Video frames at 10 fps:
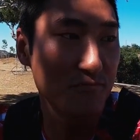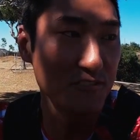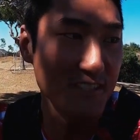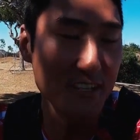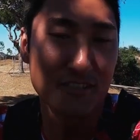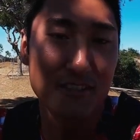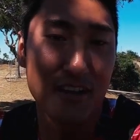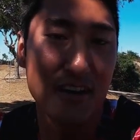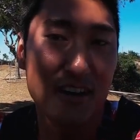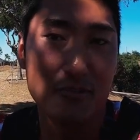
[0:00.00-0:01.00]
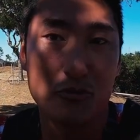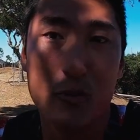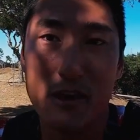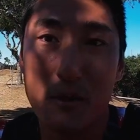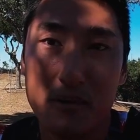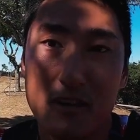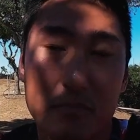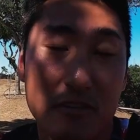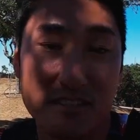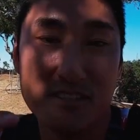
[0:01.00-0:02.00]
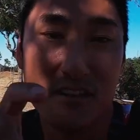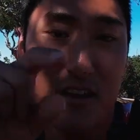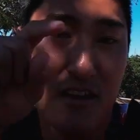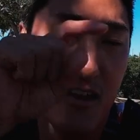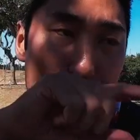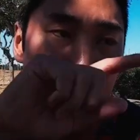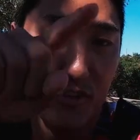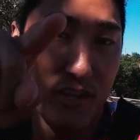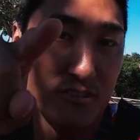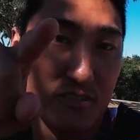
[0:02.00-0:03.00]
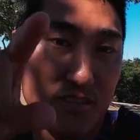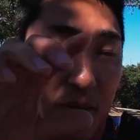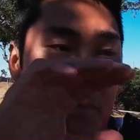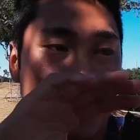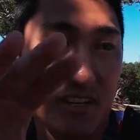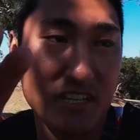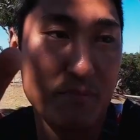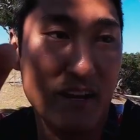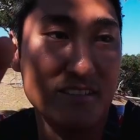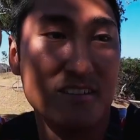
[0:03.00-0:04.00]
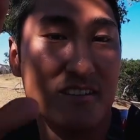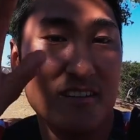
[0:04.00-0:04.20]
consensus I got on the way up here. But since when you get to the top, it's not as bad.